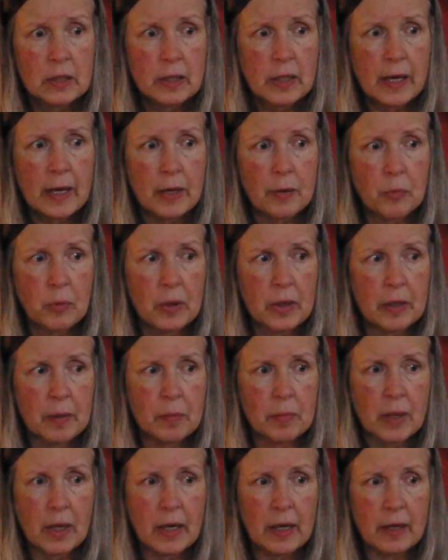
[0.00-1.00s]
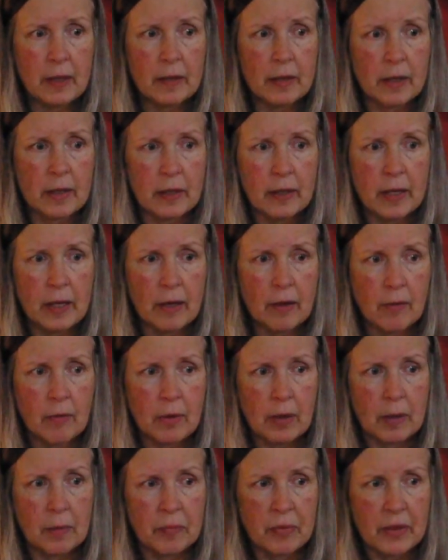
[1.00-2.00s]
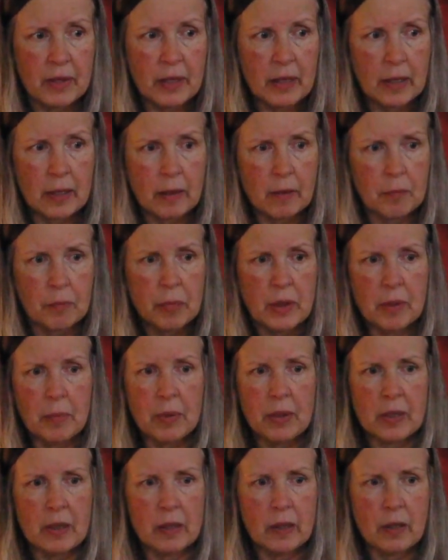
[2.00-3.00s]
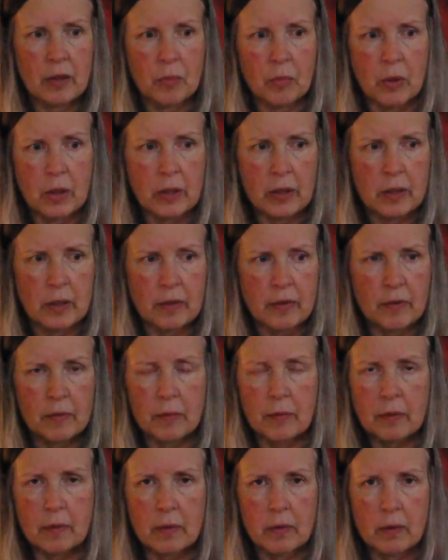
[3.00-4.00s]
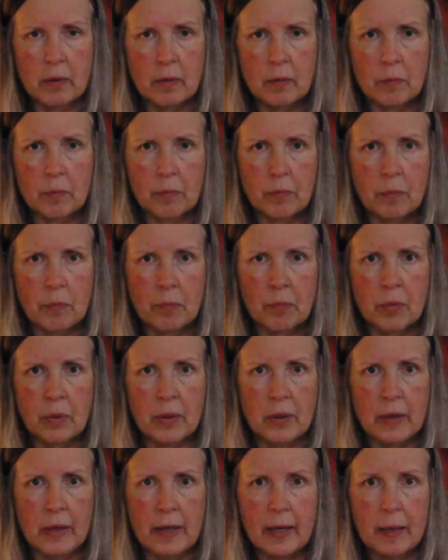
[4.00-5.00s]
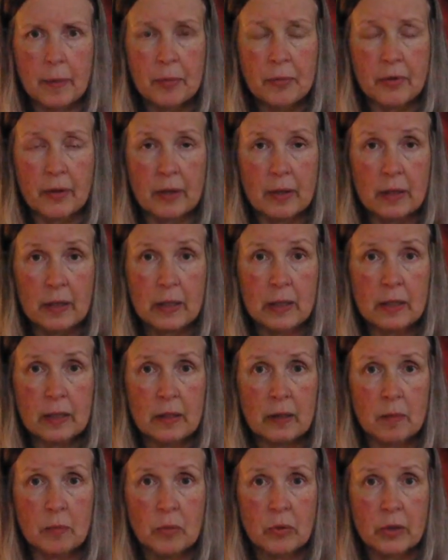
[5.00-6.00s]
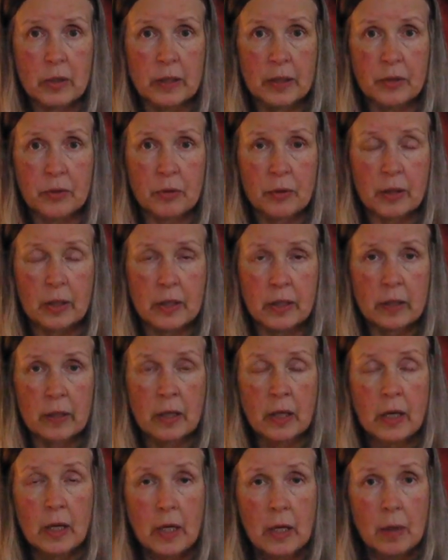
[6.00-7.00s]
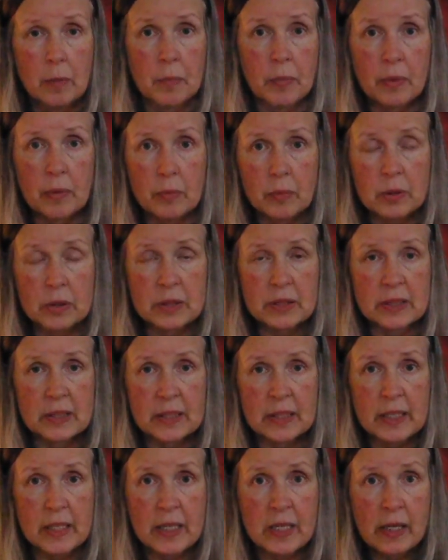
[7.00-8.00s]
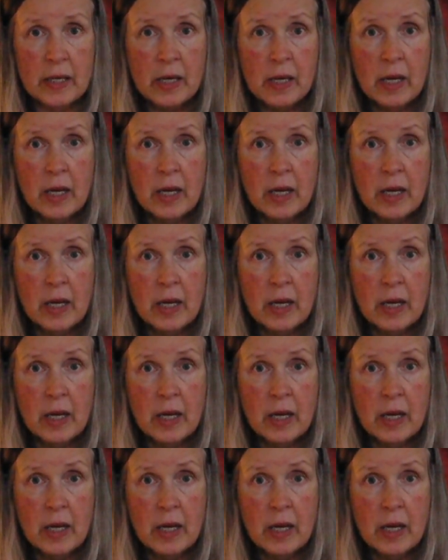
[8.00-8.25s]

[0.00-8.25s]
had one in mind, and now I'm thinking of maybe another one that's perhaps a little more intricate, but we'll see.